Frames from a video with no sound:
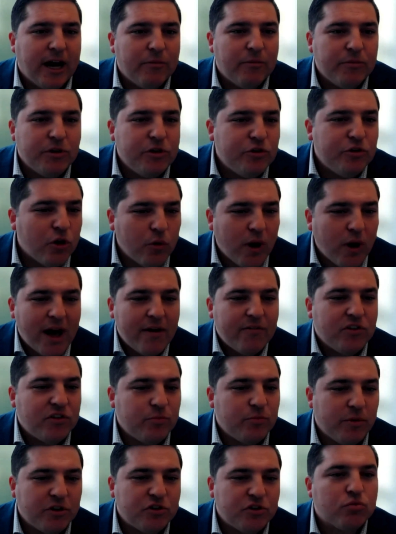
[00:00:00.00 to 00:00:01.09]
you don't have
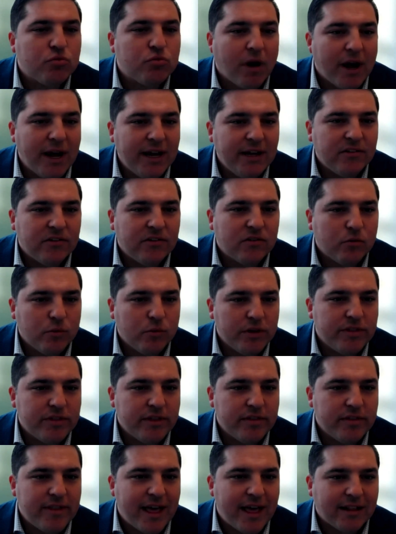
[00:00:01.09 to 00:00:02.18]
as much rights
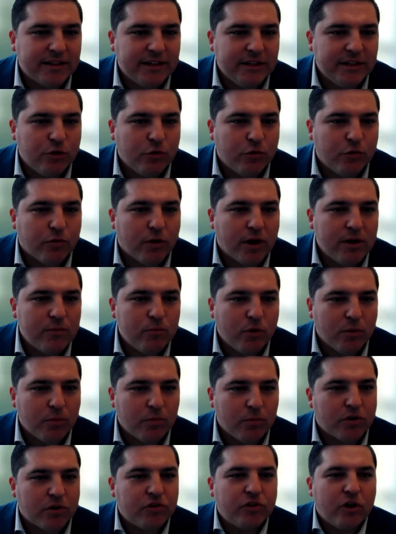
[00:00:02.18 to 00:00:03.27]
within that legal
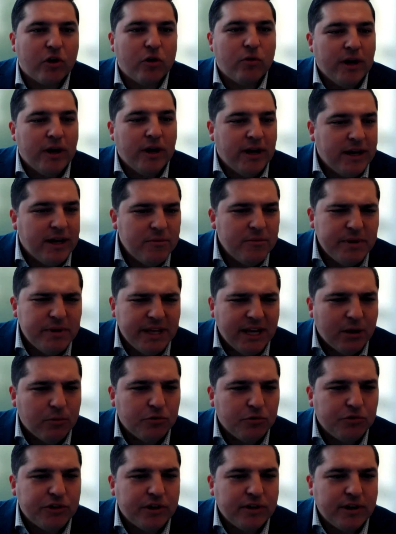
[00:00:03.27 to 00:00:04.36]
framework. So being
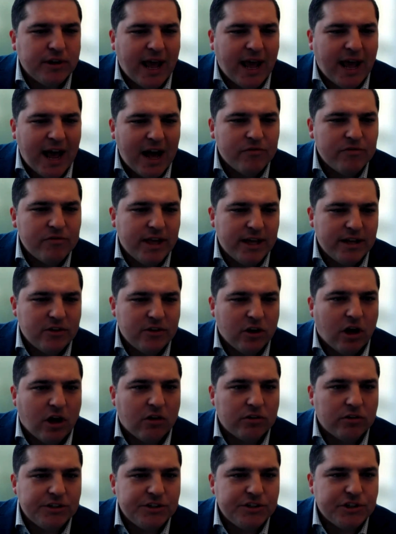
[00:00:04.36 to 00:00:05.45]
able to have that
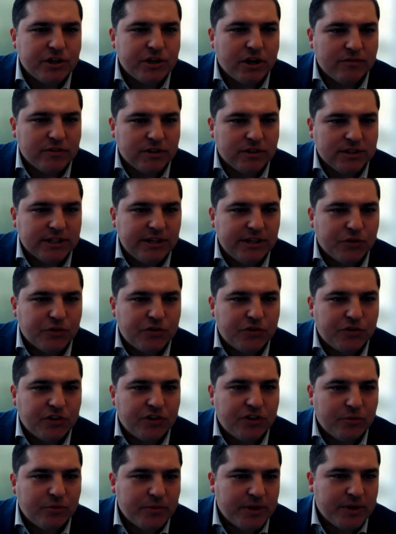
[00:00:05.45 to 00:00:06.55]
knowledge of the legal
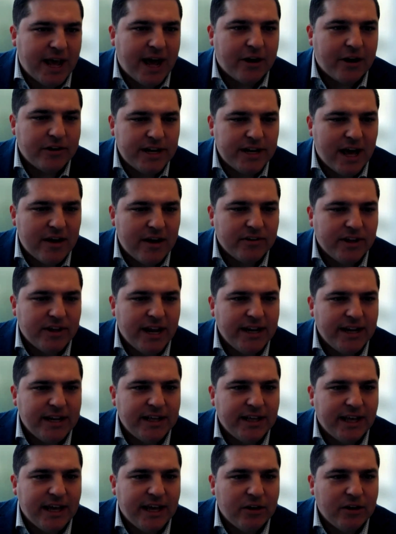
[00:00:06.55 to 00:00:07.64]
system and how to navigate
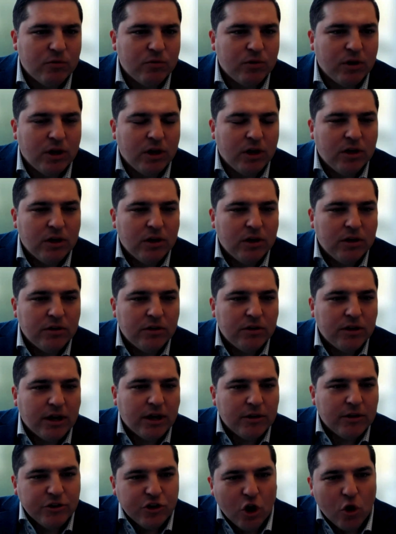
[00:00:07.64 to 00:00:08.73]
it and
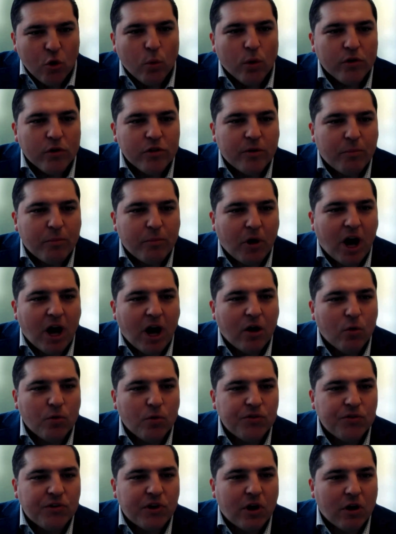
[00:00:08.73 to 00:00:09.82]
know where the
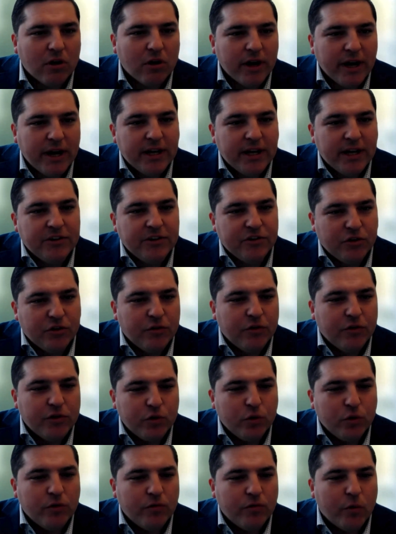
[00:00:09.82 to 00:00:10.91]
potholes are and
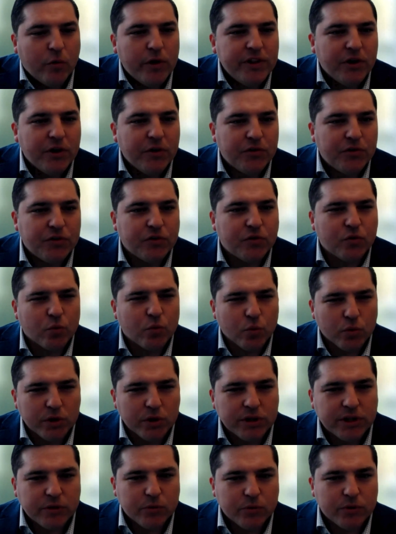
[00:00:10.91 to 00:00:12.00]
to avoid those is
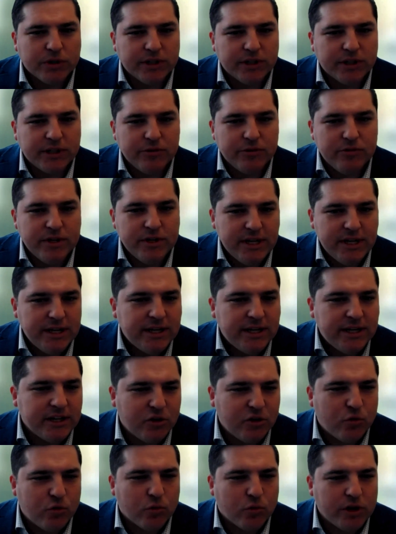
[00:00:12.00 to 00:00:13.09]
really, really unique
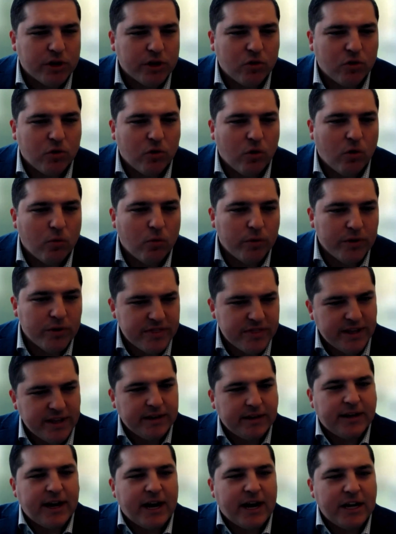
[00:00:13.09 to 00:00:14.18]
and critical
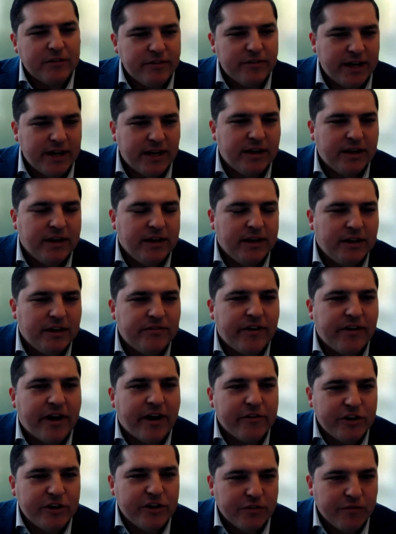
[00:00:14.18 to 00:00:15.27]
within kind of a
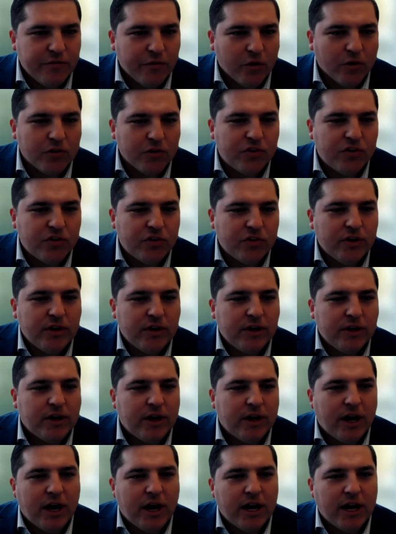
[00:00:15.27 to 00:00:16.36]
very diverse,
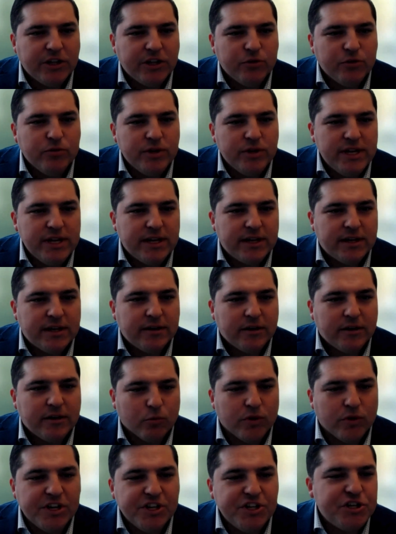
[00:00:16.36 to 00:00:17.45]
unique
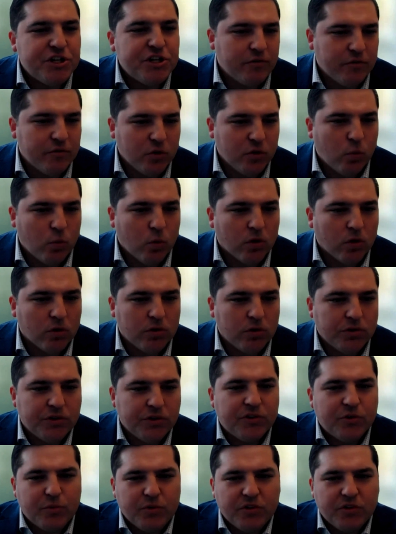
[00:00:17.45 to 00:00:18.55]
region of the world,
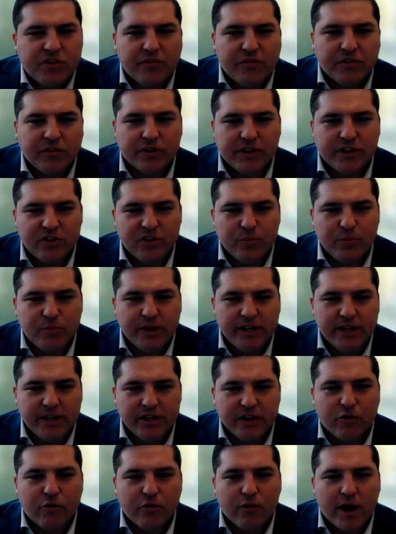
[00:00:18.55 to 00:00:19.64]
specifically speaking
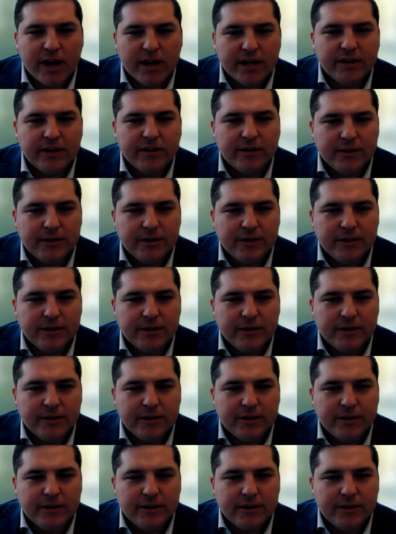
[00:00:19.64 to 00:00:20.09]
to credit.